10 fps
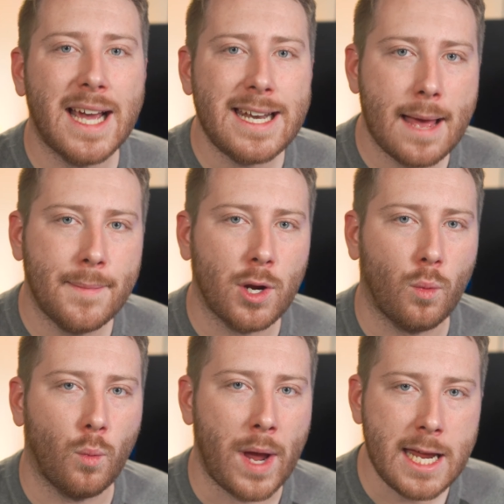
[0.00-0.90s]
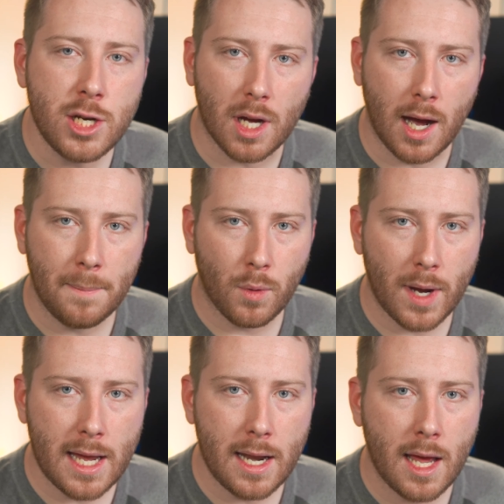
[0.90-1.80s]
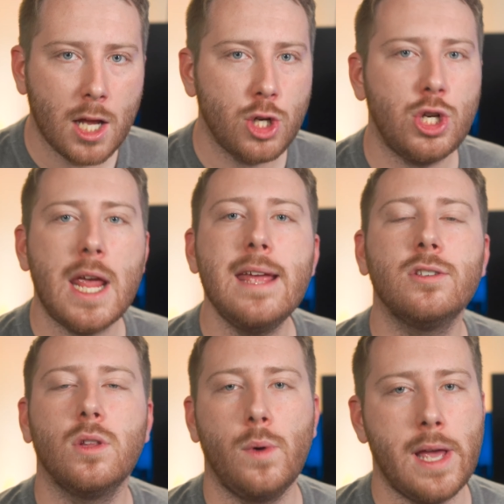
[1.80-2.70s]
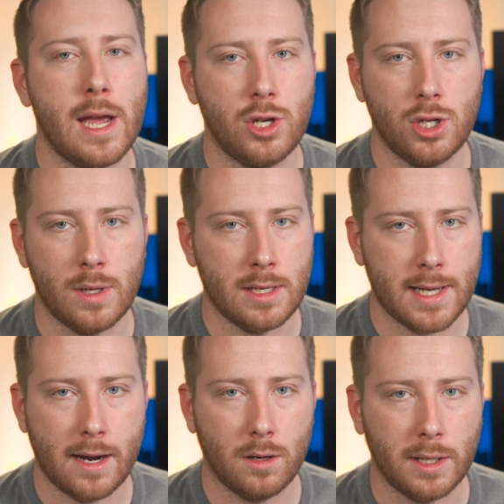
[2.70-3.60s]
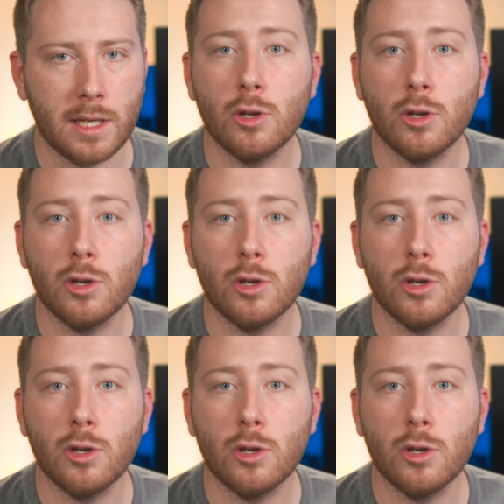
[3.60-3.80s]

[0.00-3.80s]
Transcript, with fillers: dynamic range upgrade change the way I shoot entirely.